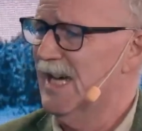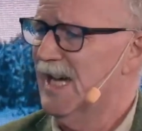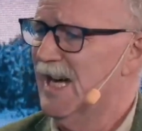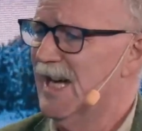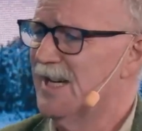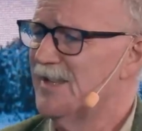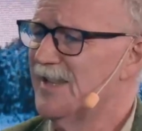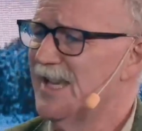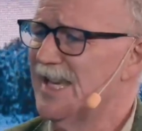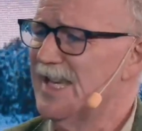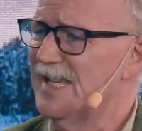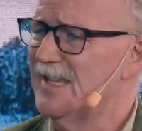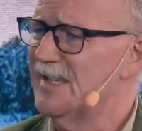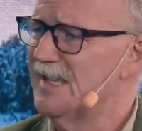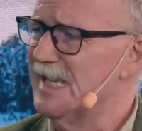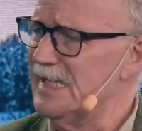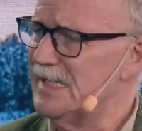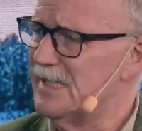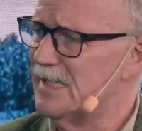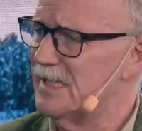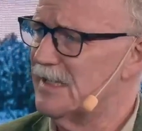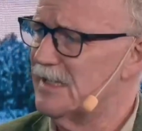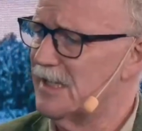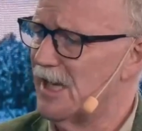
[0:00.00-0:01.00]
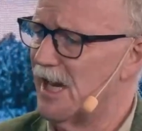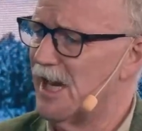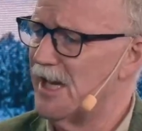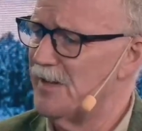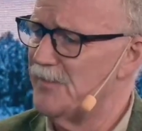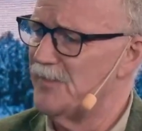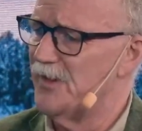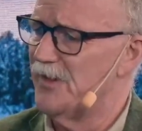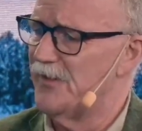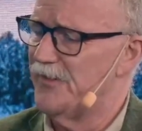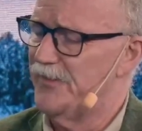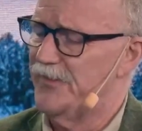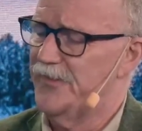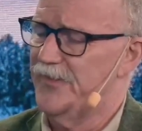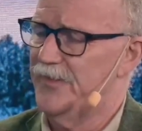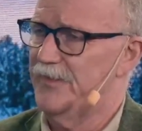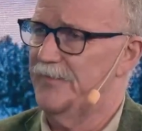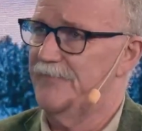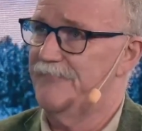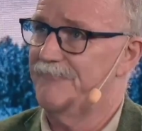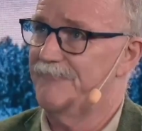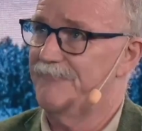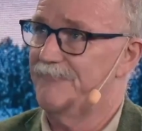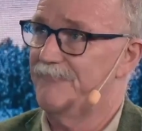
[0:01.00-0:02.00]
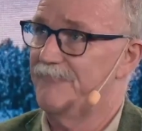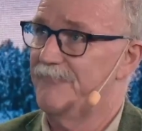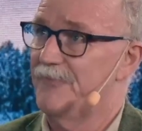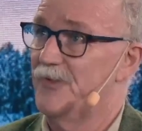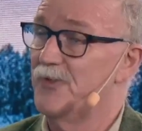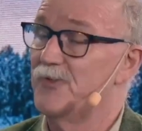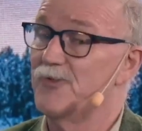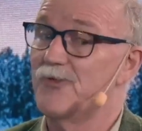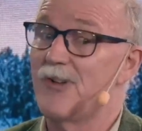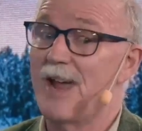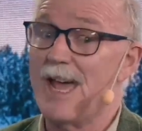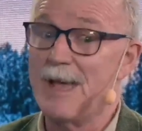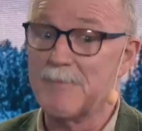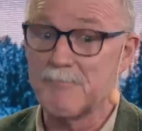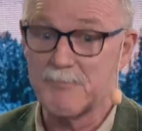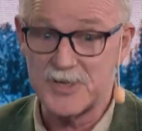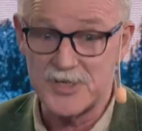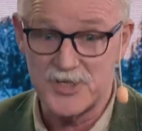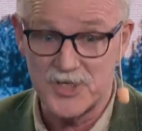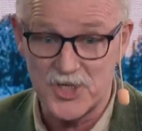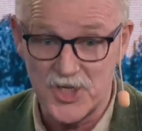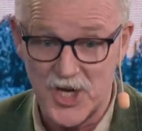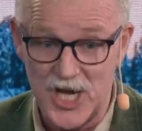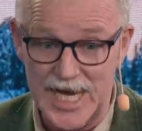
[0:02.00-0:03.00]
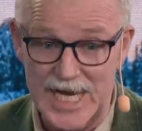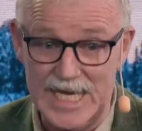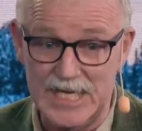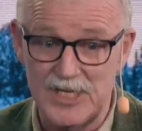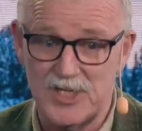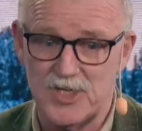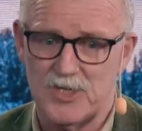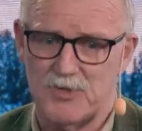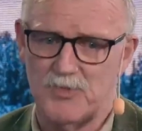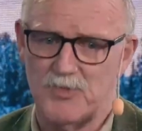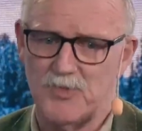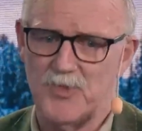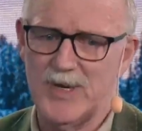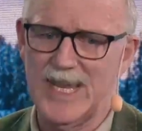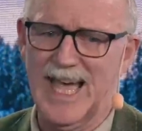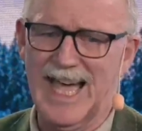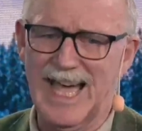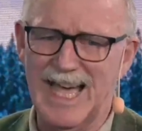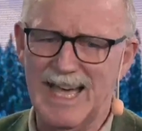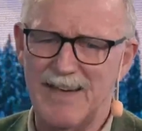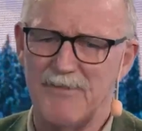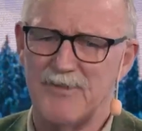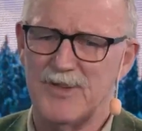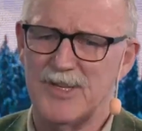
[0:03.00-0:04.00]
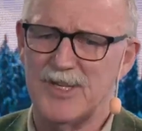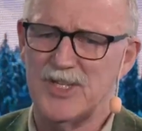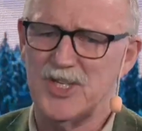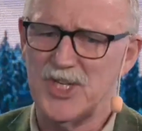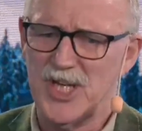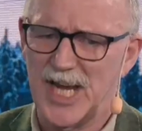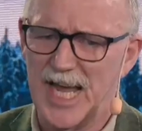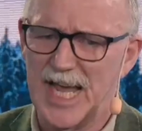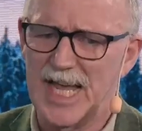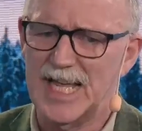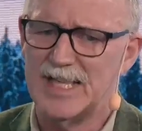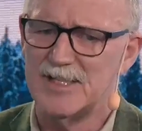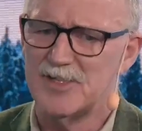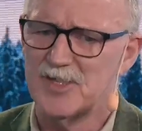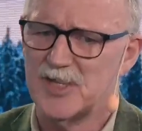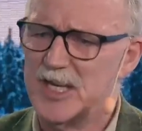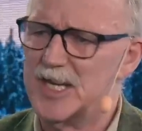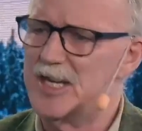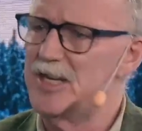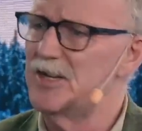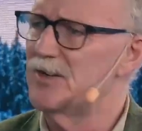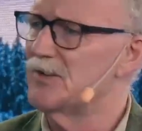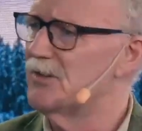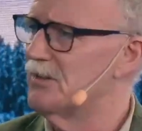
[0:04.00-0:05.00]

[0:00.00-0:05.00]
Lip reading: I think in this time of rapid change, we have a chance here